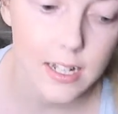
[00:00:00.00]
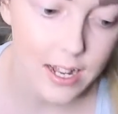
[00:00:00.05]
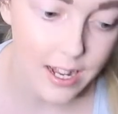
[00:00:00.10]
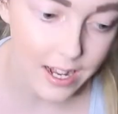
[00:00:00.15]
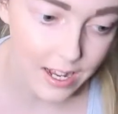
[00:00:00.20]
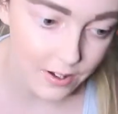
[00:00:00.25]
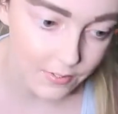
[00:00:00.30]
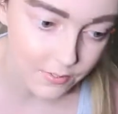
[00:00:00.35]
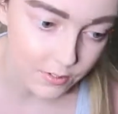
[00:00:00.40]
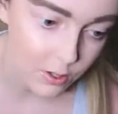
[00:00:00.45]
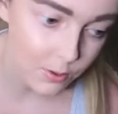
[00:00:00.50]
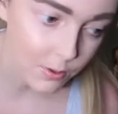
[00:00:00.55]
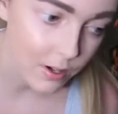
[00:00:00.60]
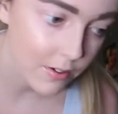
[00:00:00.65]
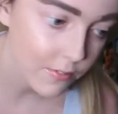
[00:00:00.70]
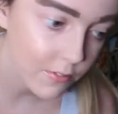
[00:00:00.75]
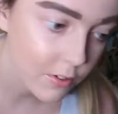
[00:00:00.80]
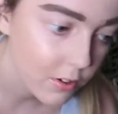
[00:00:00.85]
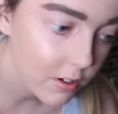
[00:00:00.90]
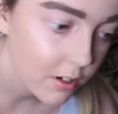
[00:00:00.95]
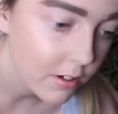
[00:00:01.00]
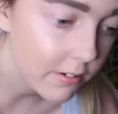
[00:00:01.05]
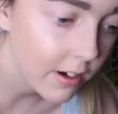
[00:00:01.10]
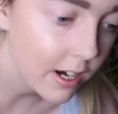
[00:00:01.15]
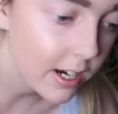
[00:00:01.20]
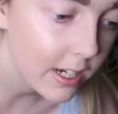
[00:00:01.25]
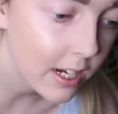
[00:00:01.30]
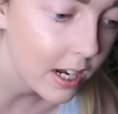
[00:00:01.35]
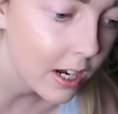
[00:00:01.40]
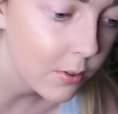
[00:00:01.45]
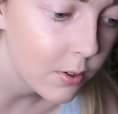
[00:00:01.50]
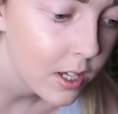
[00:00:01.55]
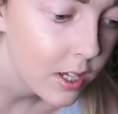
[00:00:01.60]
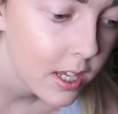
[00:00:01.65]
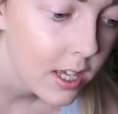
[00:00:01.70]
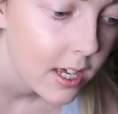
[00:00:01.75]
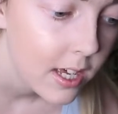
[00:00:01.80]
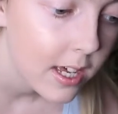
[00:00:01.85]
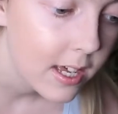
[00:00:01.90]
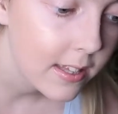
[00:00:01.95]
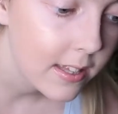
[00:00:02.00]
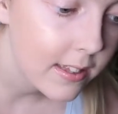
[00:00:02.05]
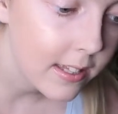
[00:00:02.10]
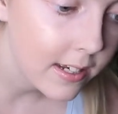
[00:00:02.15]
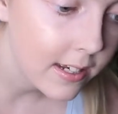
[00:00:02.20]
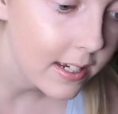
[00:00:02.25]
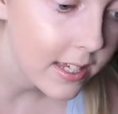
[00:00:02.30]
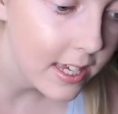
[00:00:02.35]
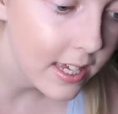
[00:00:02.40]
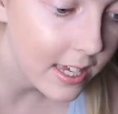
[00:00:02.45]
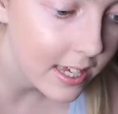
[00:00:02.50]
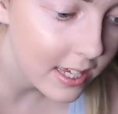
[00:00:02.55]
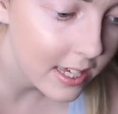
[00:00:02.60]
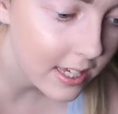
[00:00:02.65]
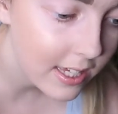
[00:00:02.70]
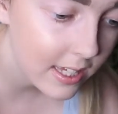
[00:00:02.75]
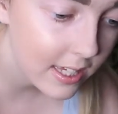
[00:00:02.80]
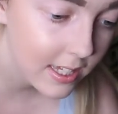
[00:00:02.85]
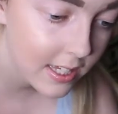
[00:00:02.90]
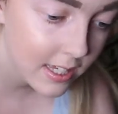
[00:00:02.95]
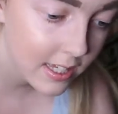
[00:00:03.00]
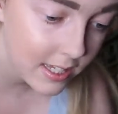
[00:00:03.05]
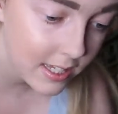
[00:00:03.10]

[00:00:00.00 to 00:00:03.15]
I have nowhere for it right now. And then here,